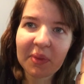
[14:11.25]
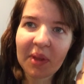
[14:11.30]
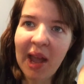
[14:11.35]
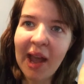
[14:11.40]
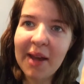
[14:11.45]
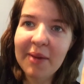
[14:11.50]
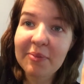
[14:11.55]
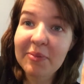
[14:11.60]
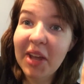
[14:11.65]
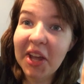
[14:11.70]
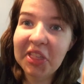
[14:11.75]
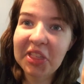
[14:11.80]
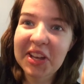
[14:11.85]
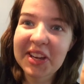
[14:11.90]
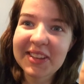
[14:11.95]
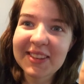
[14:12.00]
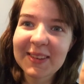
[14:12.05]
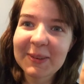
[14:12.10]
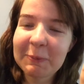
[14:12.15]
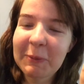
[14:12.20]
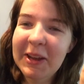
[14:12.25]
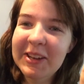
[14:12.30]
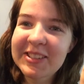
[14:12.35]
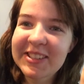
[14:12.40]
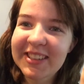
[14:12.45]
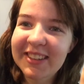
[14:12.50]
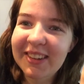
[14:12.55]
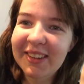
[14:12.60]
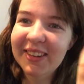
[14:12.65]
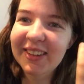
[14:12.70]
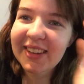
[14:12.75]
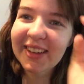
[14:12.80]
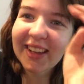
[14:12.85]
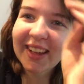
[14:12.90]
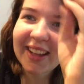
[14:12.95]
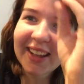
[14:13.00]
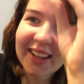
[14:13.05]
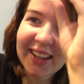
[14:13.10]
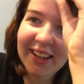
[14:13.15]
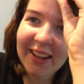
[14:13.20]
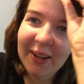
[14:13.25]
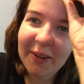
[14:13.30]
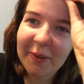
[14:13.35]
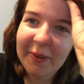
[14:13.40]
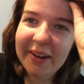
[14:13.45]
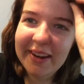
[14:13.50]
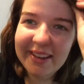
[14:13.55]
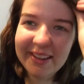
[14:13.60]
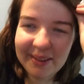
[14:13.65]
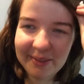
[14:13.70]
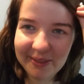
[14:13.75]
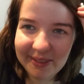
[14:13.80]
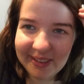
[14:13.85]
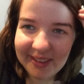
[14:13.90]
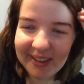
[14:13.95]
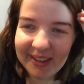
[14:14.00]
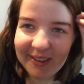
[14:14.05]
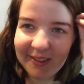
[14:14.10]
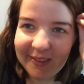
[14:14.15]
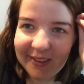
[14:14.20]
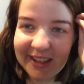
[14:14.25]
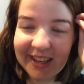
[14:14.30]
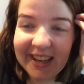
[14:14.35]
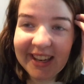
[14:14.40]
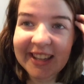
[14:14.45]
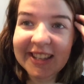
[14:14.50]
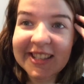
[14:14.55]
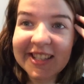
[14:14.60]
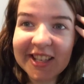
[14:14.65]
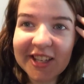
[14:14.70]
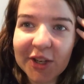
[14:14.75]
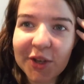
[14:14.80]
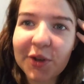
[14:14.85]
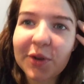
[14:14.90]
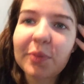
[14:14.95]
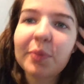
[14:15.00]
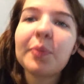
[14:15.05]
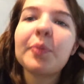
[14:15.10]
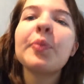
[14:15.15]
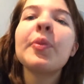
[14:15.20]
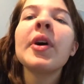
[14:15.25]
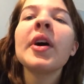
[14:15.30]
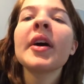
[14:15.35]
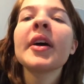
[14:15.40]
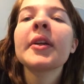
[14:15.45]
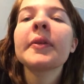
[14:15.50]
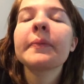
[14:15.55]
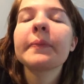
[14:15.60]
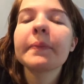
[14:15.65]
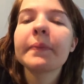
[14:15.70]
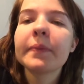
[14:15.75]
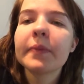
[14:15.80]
I'm nothing special when it comes to getting injured, but